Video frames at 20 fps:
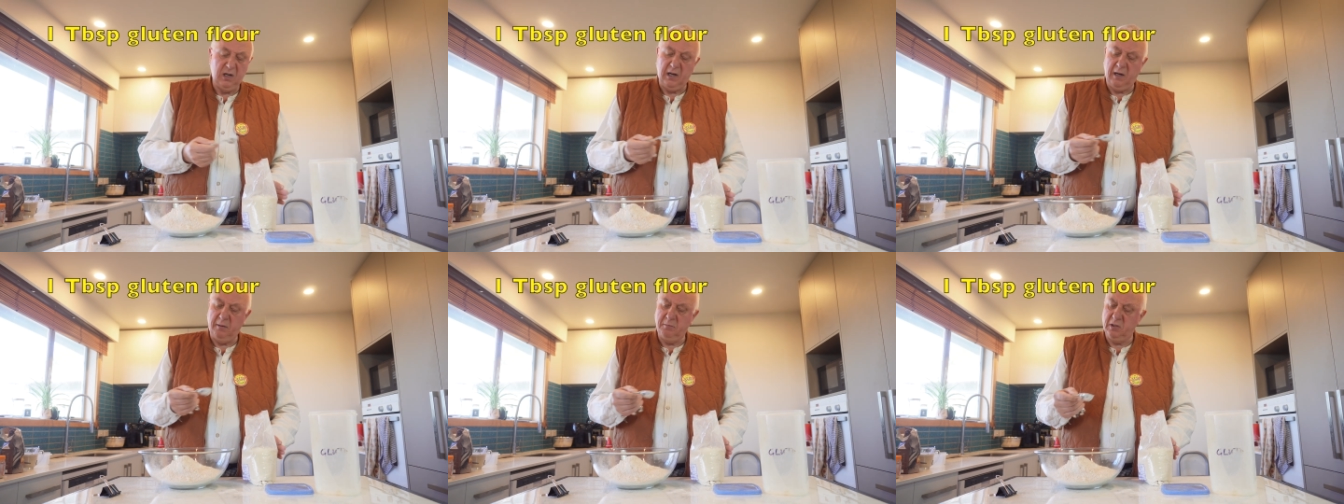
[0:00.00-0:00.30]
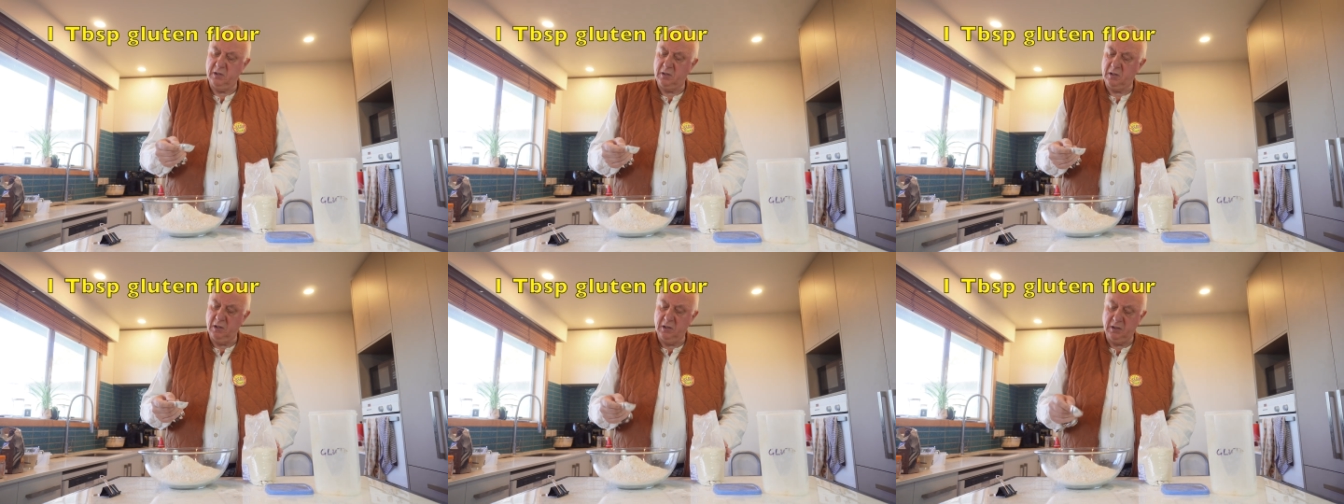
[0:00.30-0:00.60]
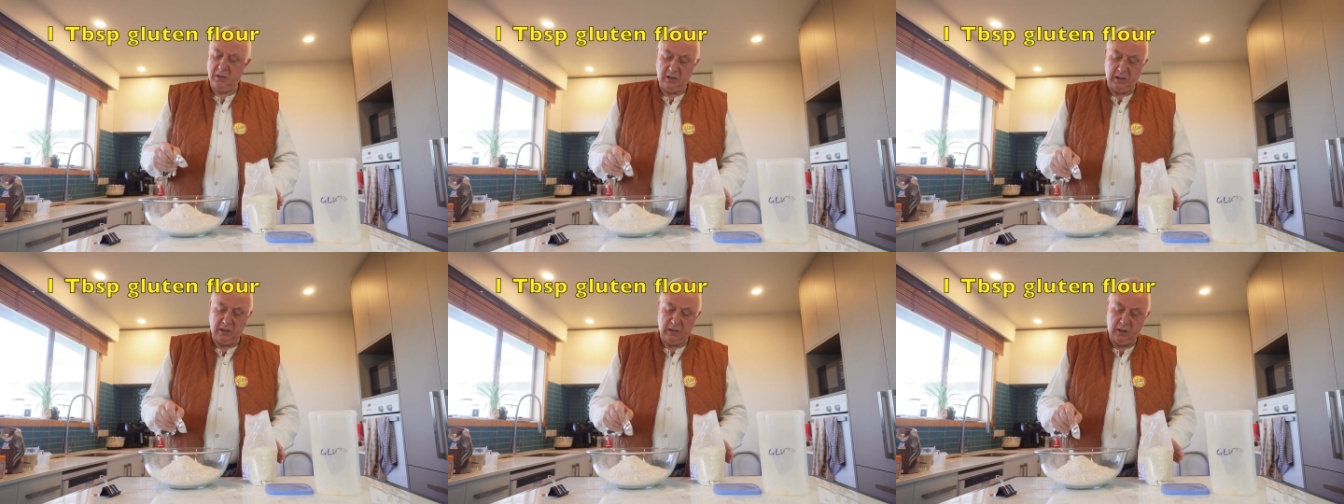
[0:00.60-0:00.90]
I'm just going
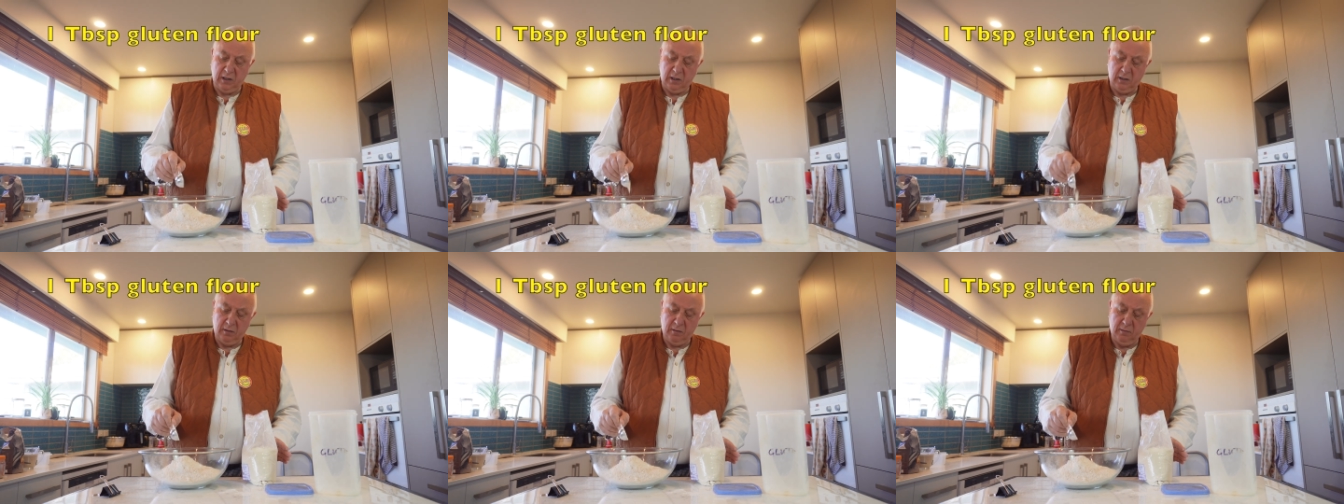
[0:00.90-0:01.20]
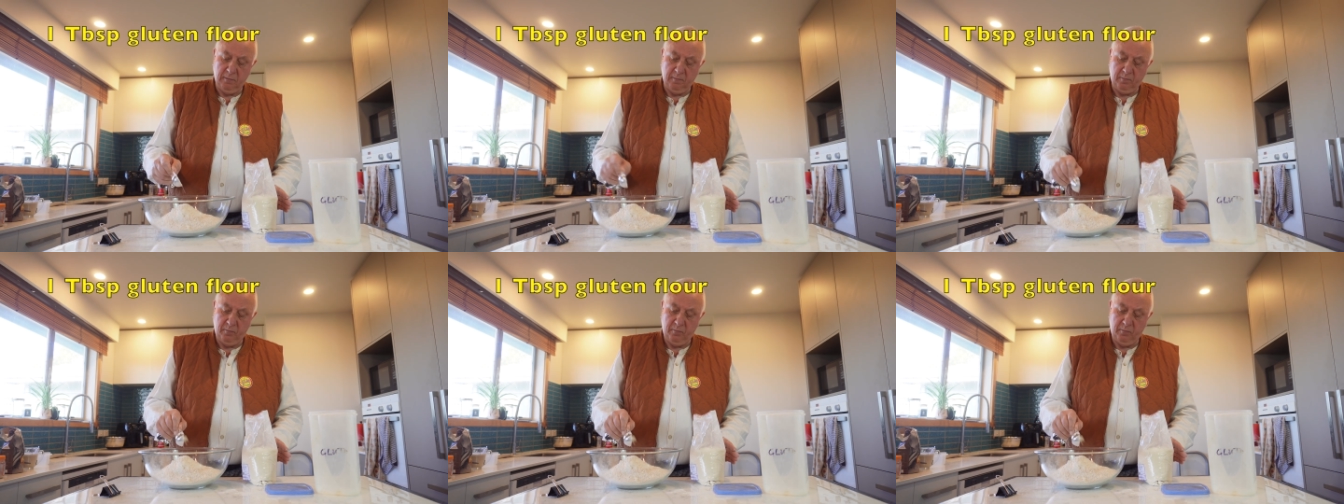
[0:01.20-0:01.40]
to stick in